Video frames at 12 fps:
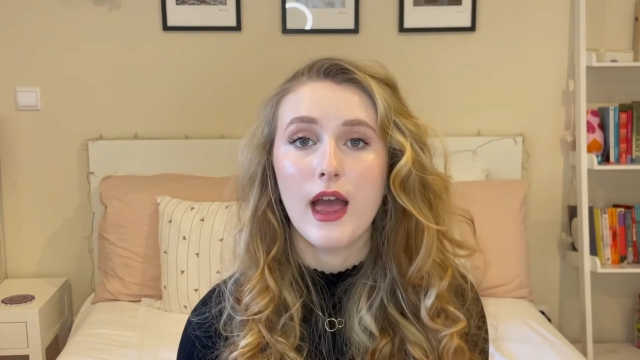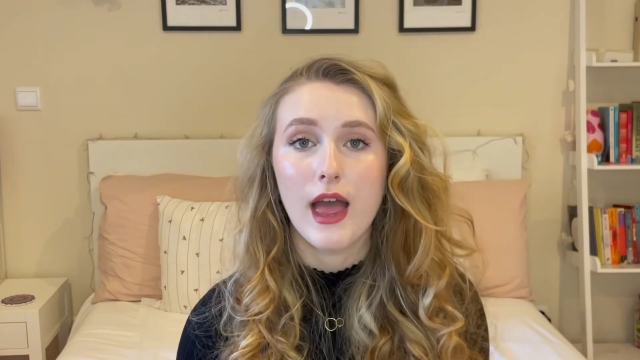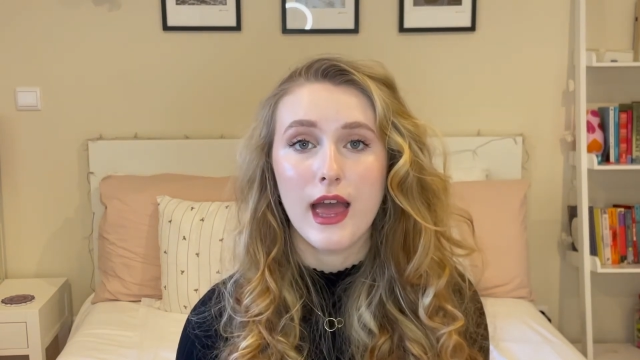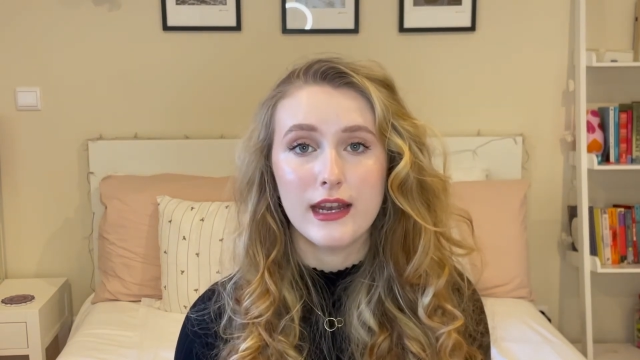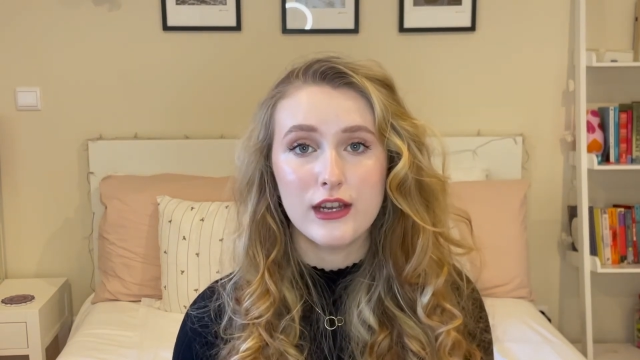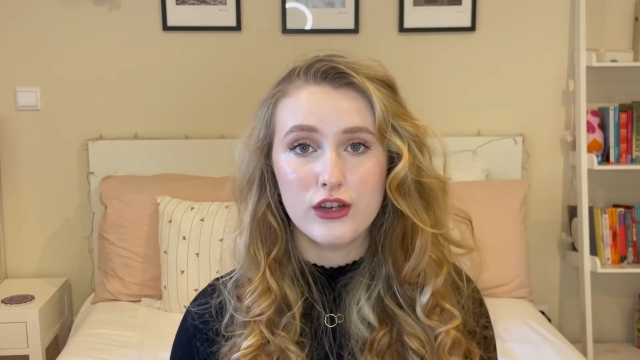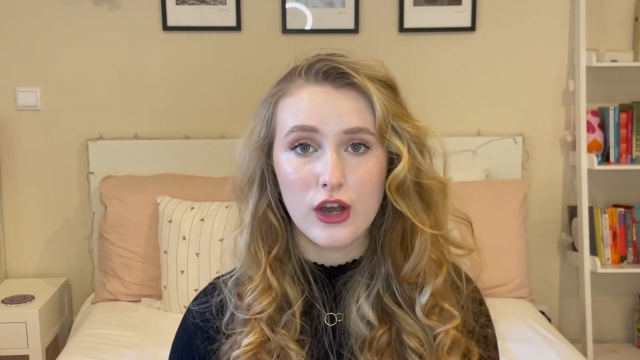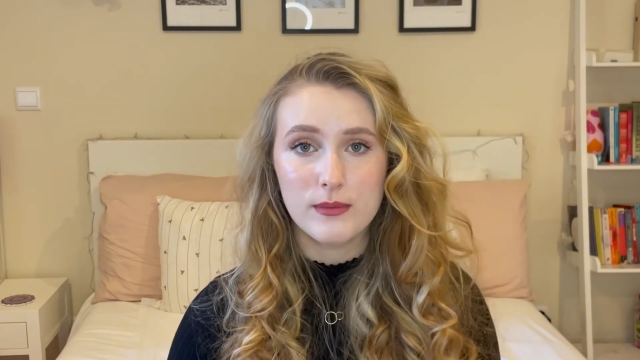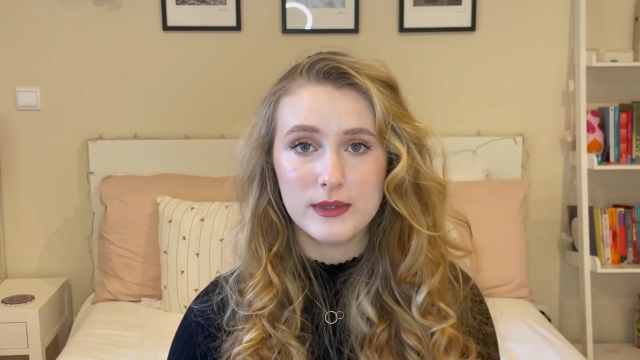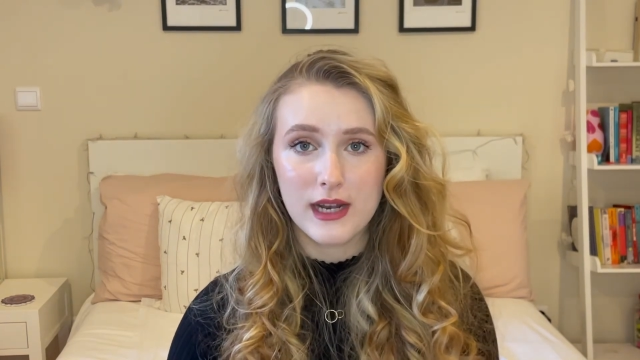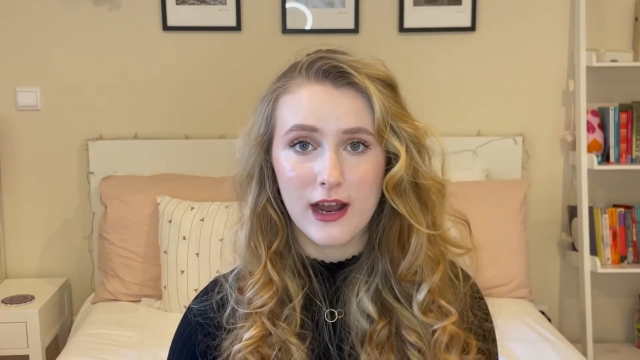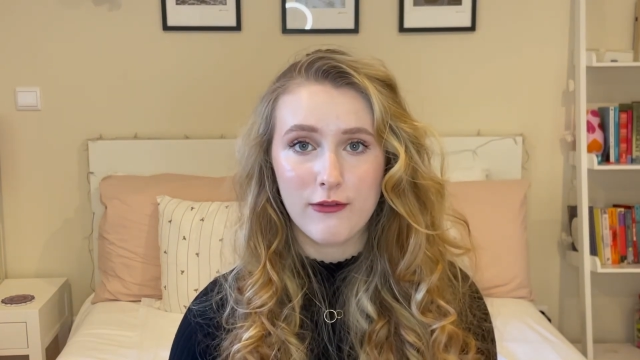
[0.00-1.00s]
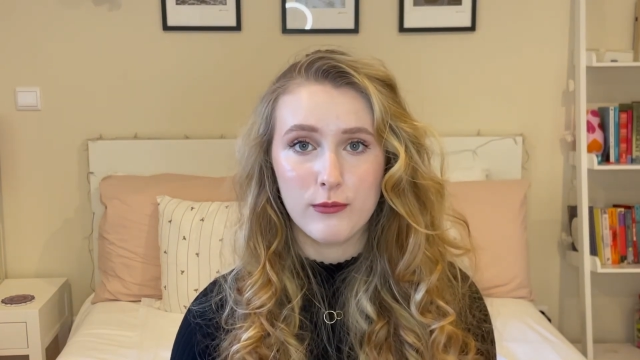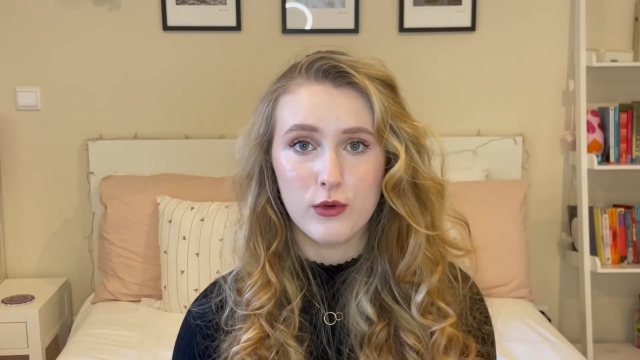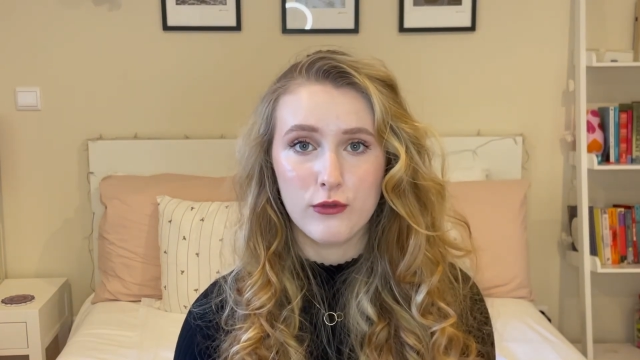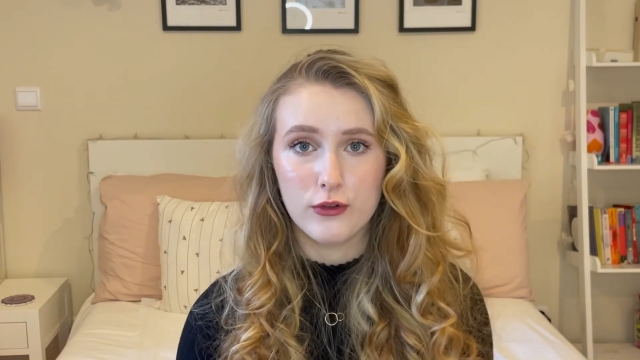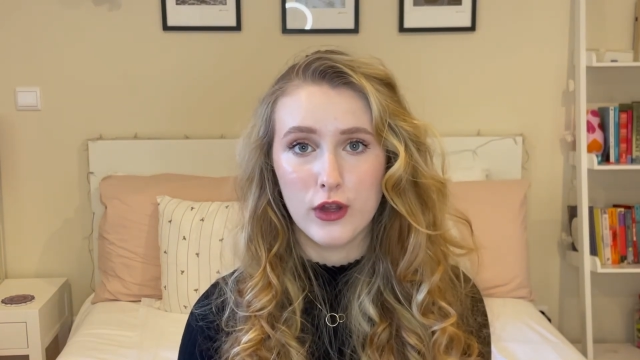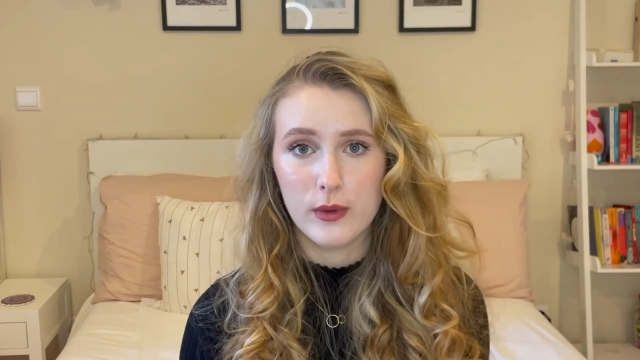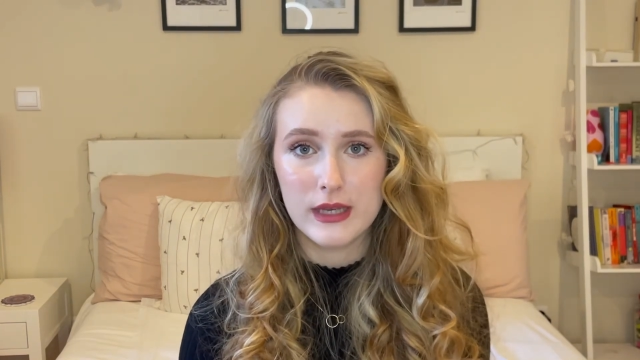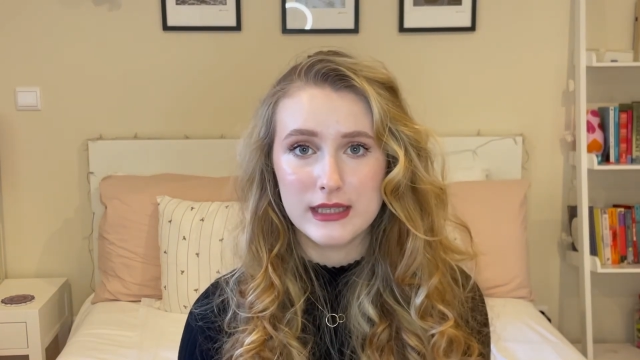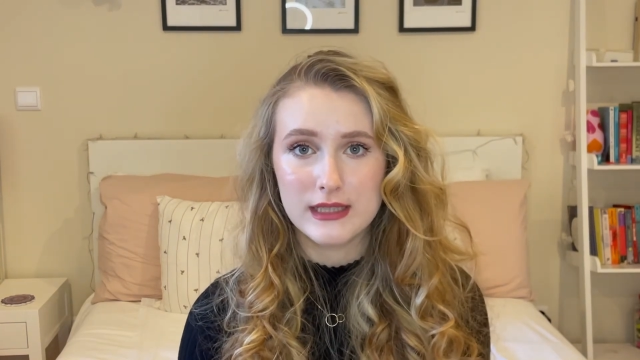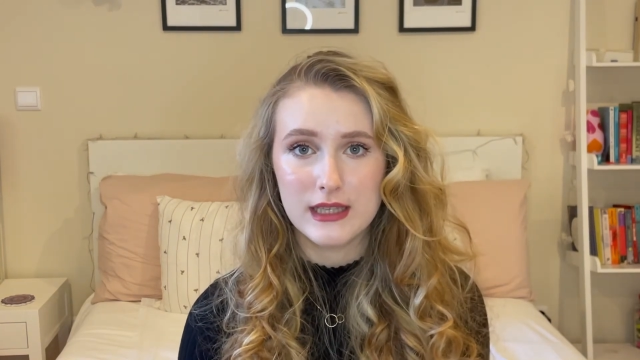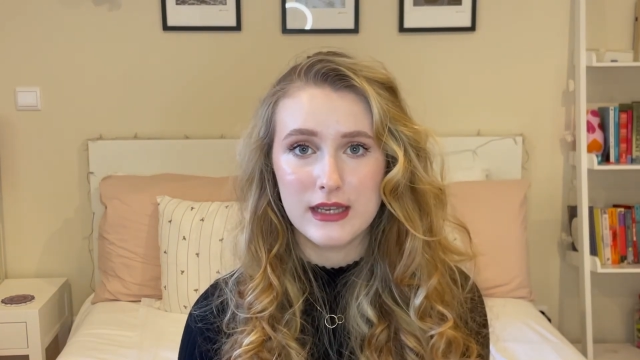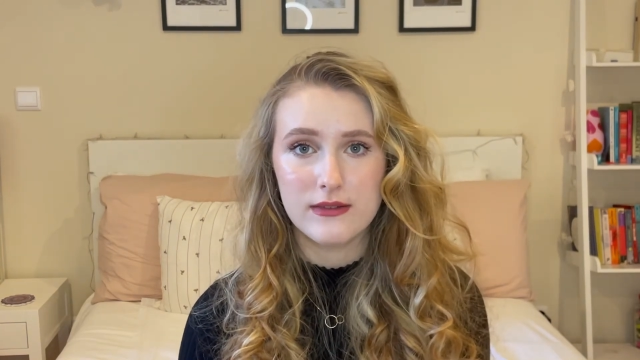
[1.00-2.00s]
Any tops that have more flowing
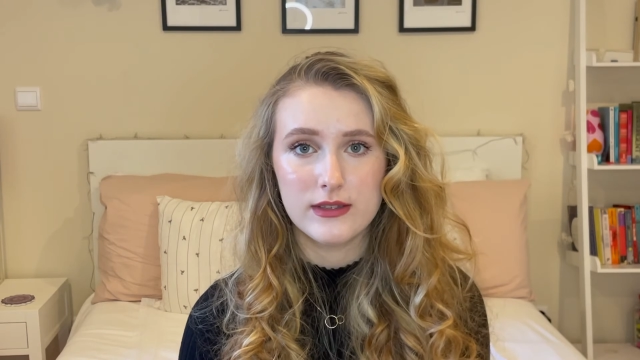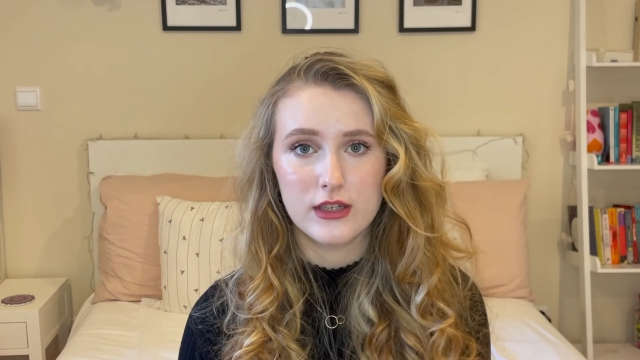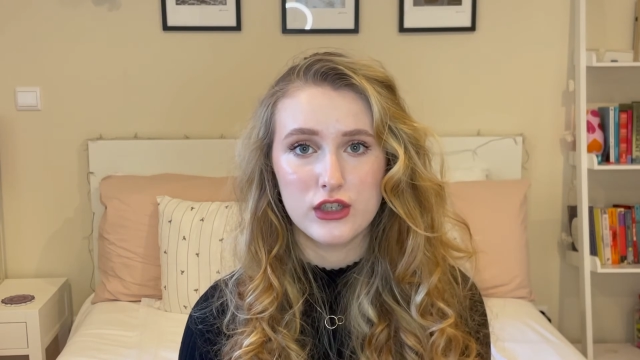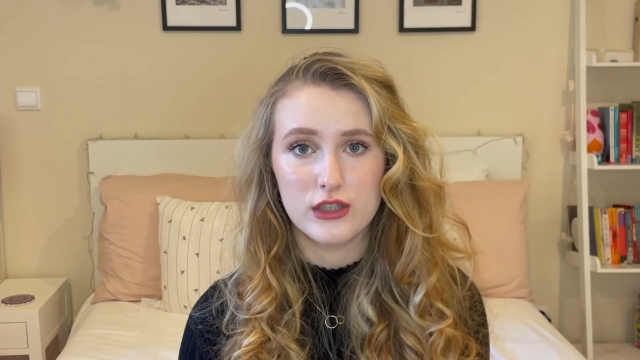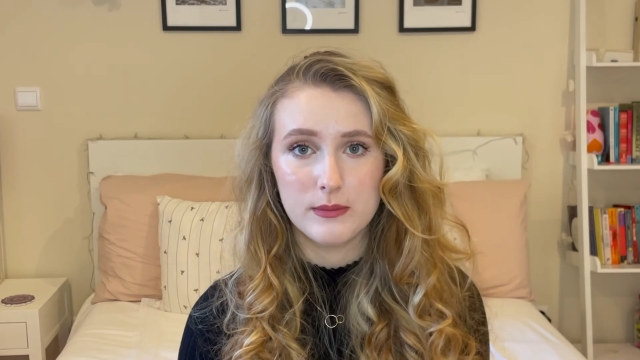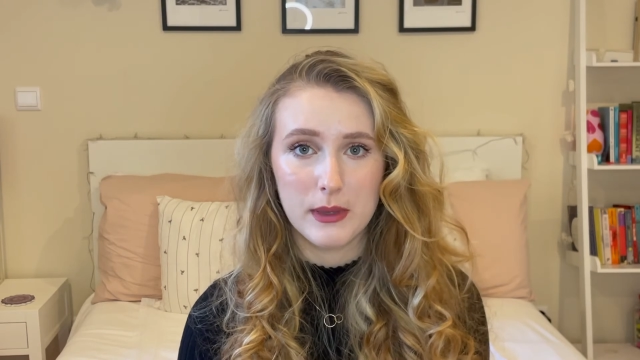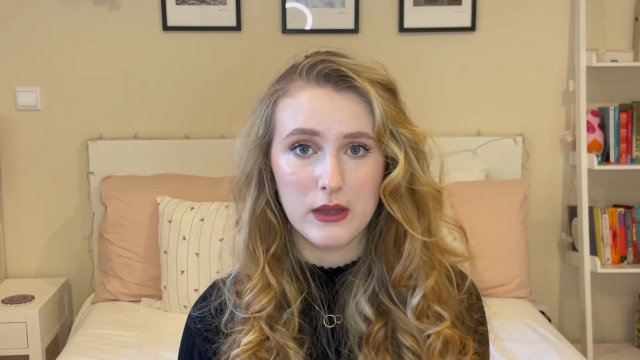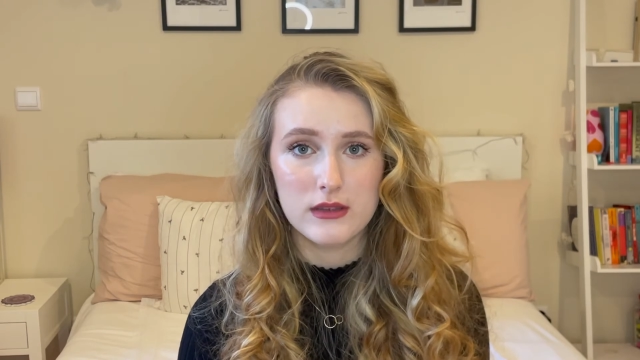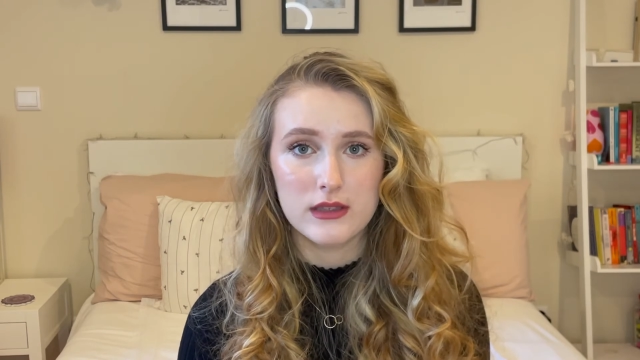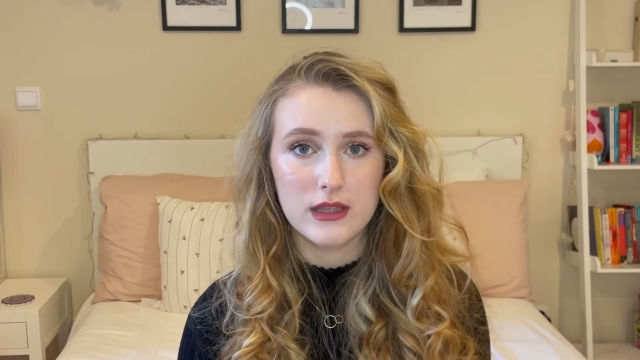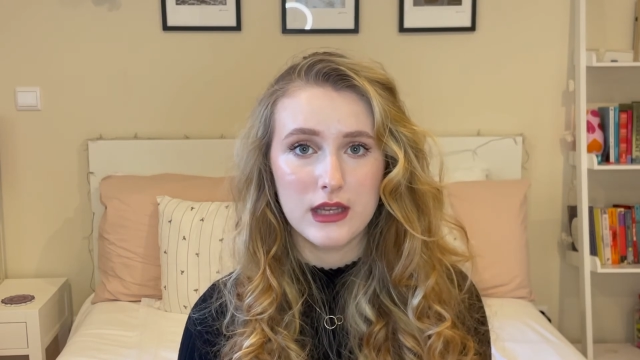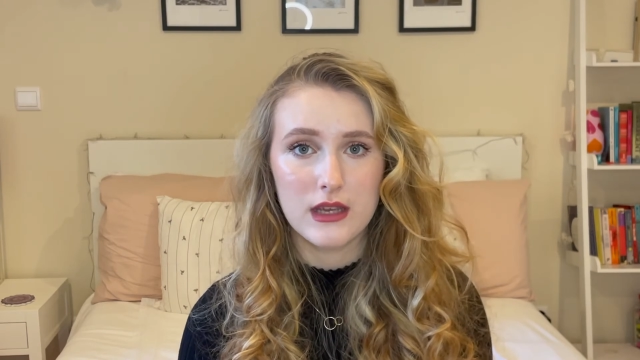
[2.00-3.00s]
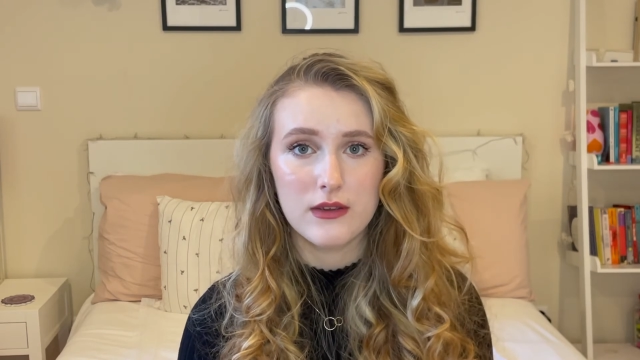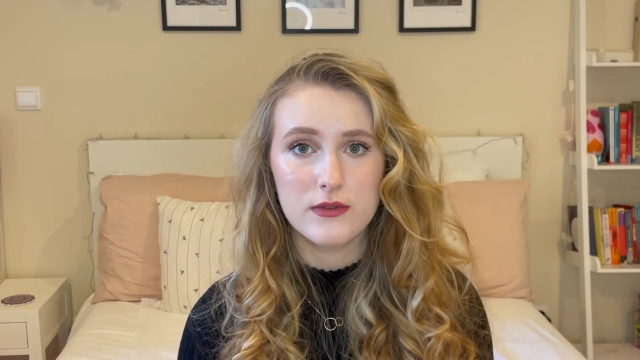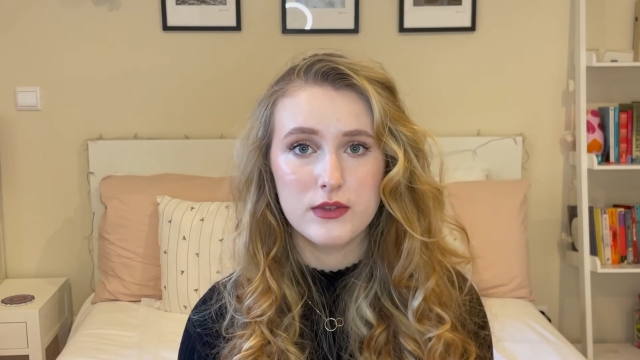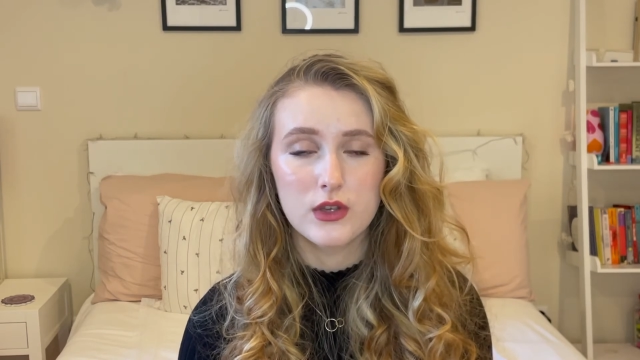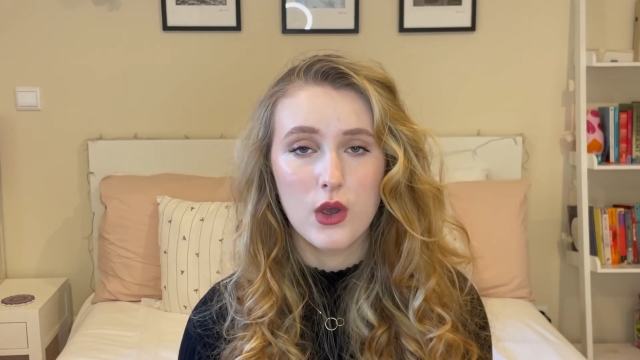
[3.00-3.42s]
sleeves, such as bell sleeves